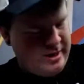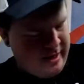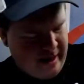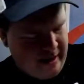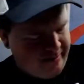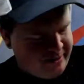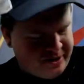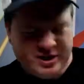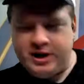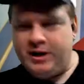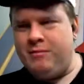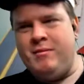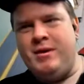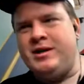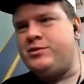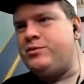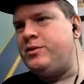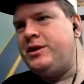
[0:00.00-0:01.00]
I'm just gonna
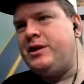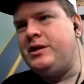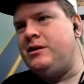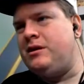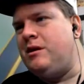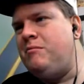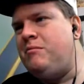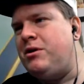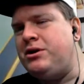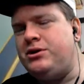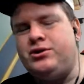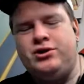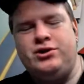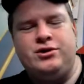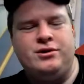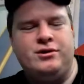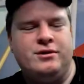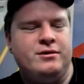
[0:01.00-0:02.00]
mess with it a
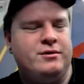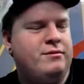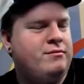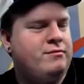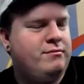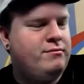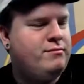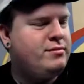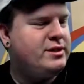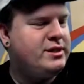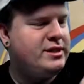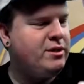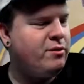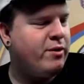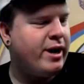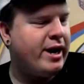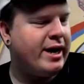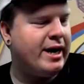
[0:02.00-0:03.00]
bunch and see
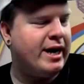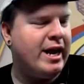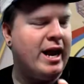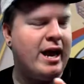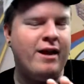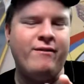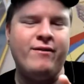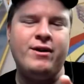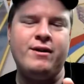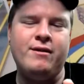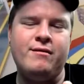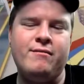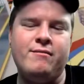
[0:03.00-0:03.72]
what I get out of it.